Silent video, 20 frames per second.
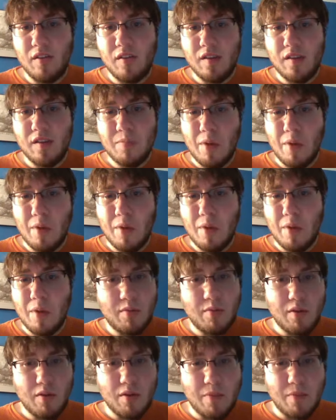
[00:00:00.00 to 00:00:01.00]
of this poem,
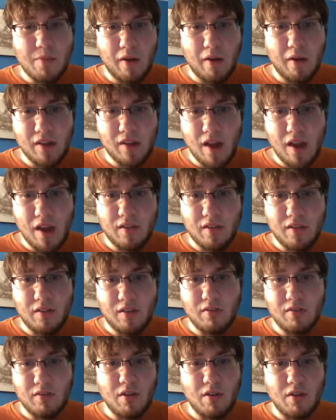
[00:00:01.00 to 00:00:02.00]
or about Yeats
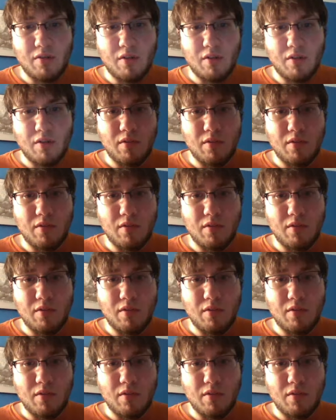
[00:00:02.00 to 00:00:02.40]
in general.